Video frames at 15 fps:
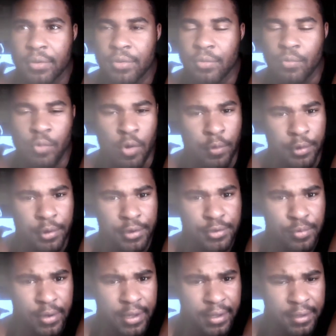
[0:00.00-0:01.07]
The
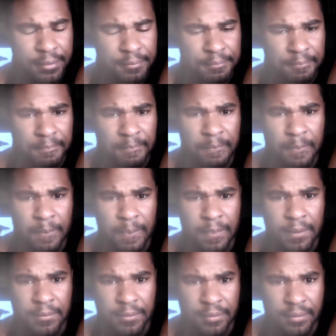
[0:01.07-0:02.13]
Warrior's Way,
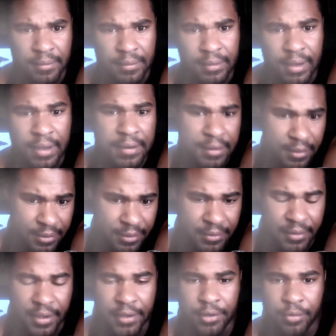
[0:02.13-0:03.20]

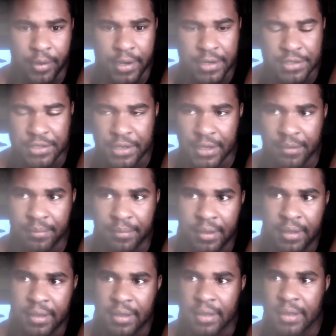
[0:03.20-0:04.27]
another underrated gem.
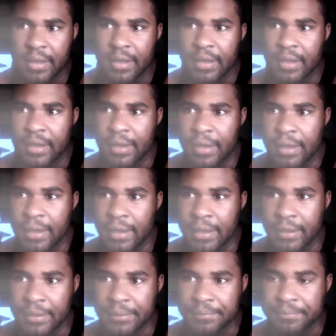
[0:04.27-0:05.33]

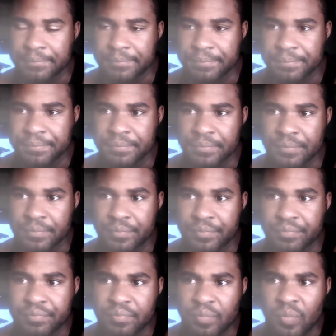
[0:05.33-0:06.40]
Um,
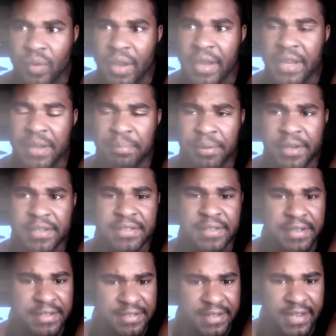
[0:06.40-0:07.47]
he plays
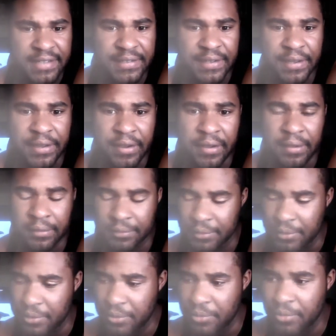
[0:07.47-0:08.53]
the assassin Gon,
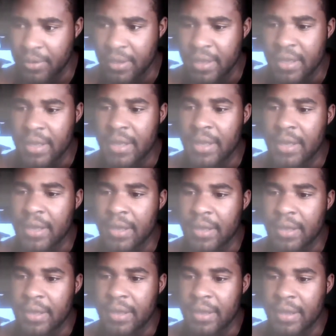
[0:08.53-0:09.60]
who,
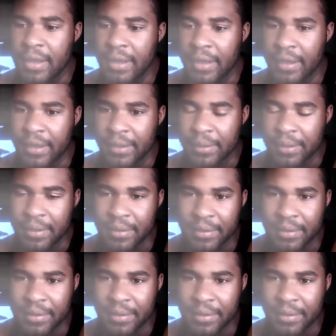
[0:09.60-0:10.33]
uh,